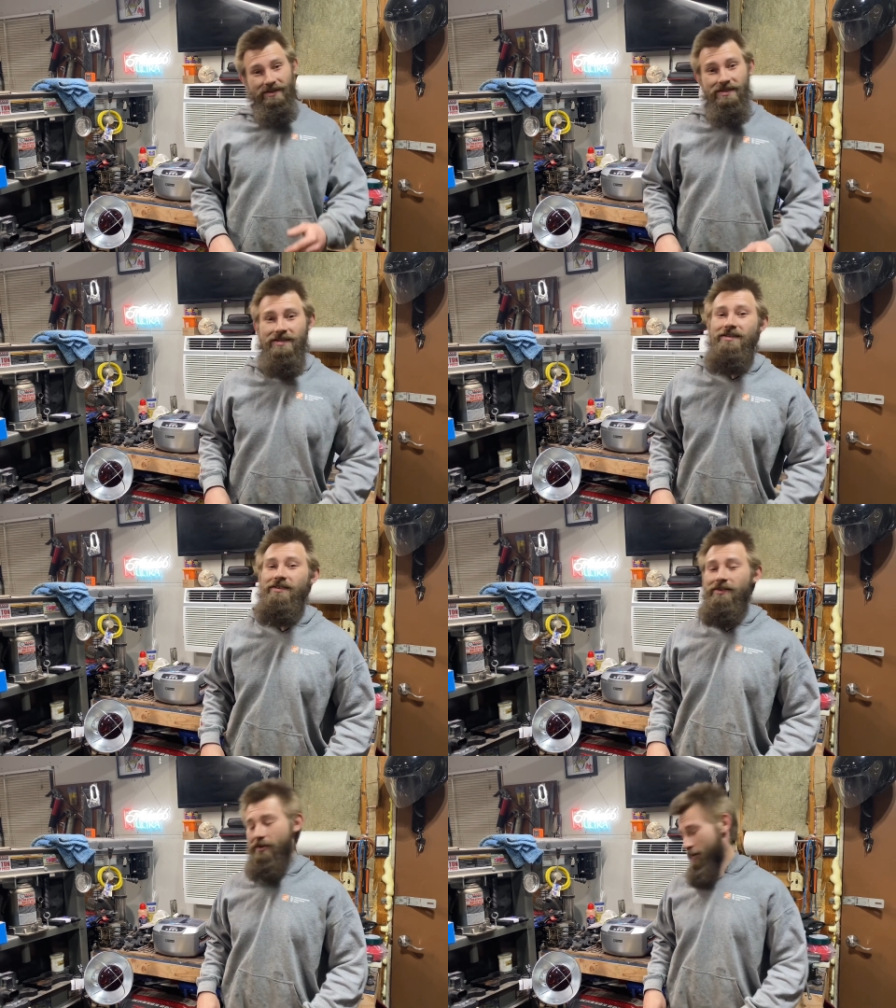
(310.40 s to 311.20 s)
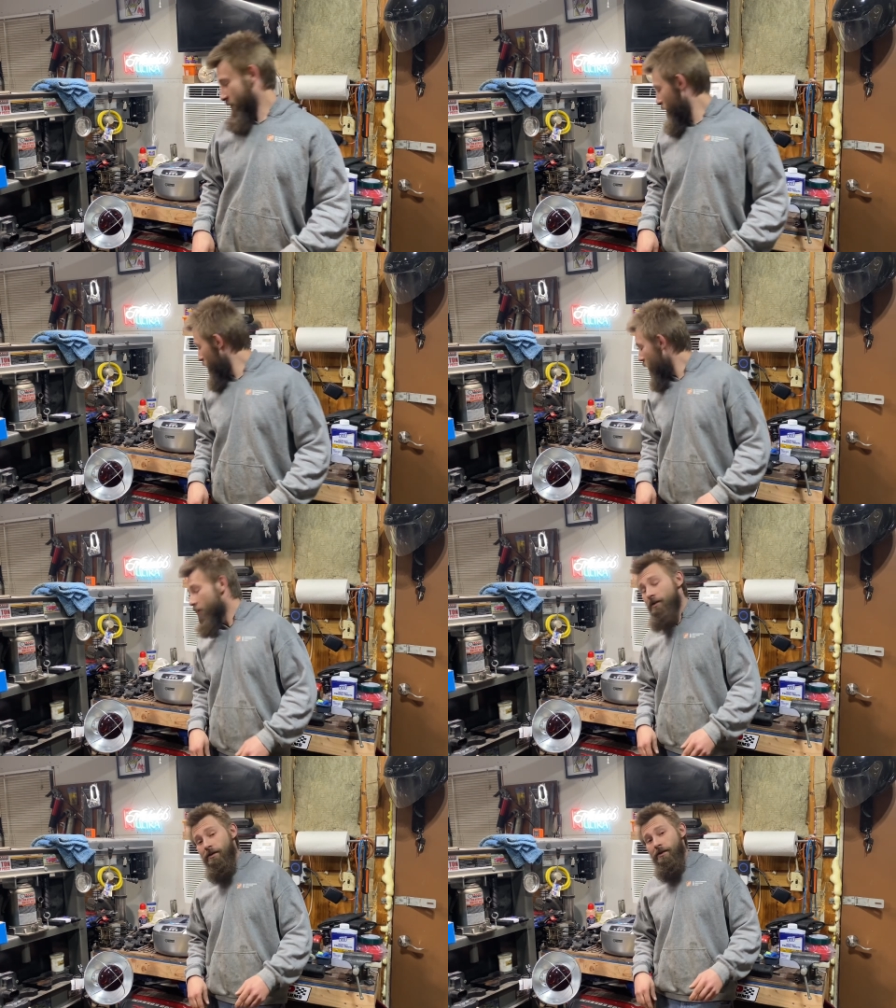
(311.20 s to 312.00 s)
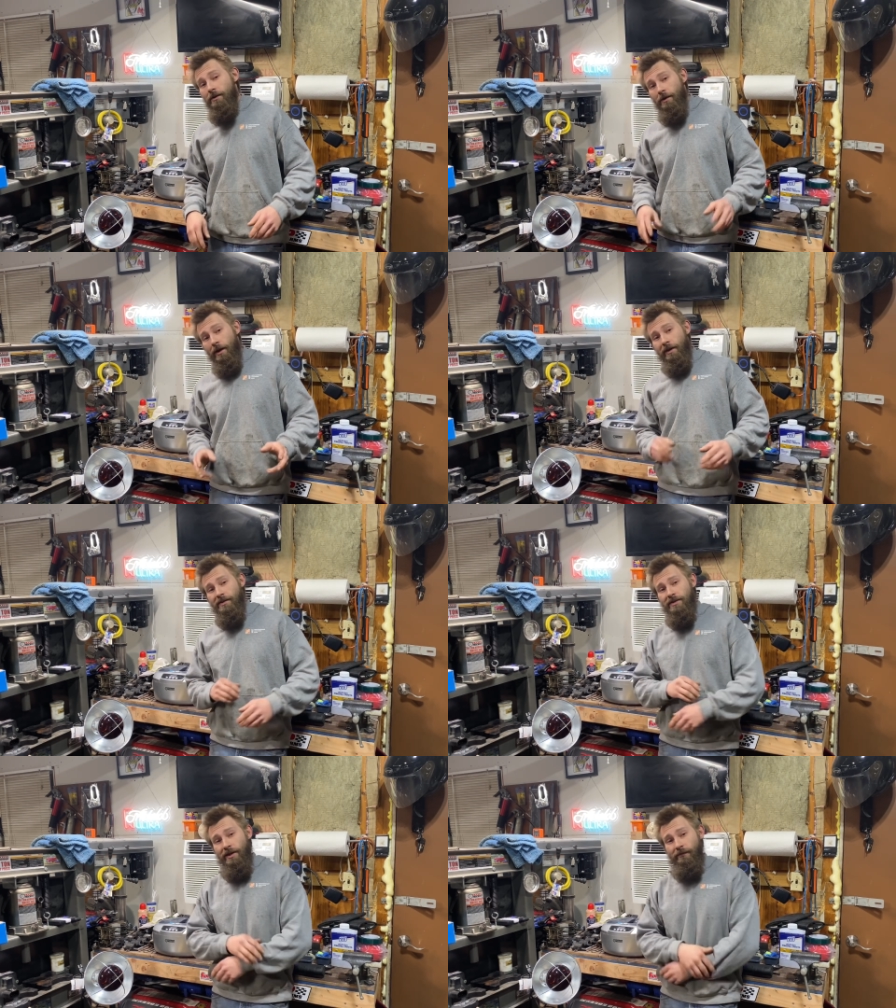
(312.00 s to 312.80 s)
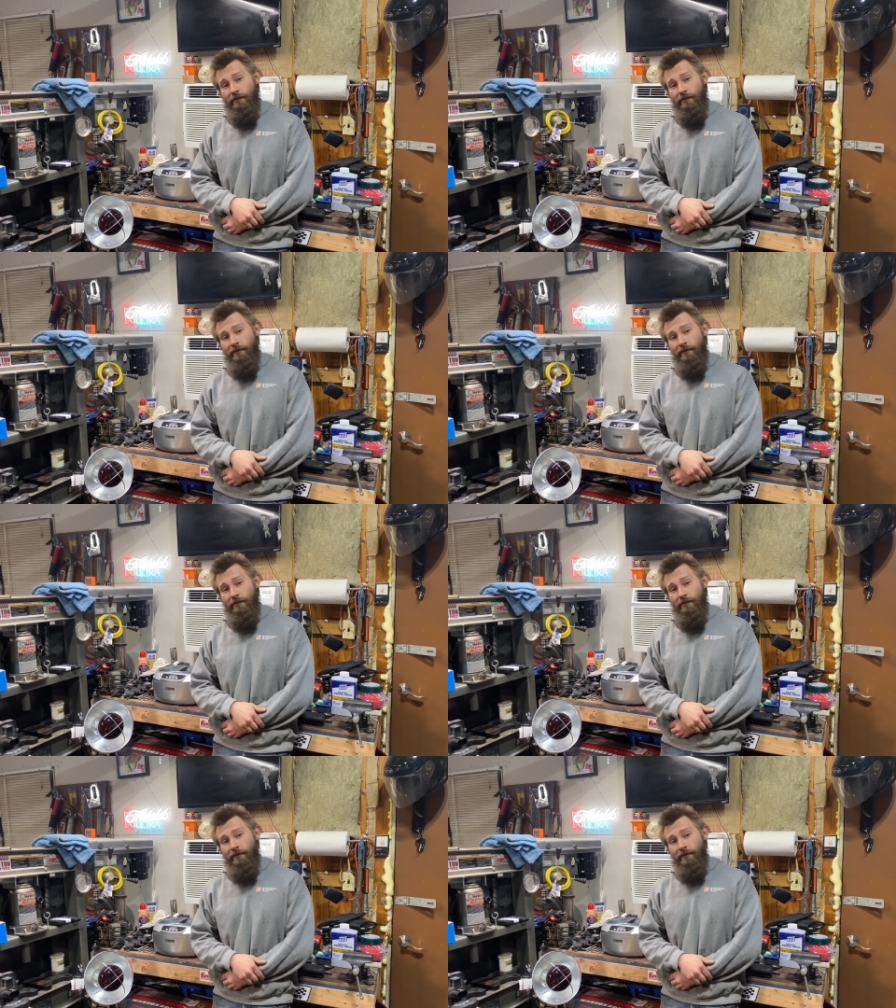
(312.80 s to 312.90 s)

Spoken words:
see you there. I can say for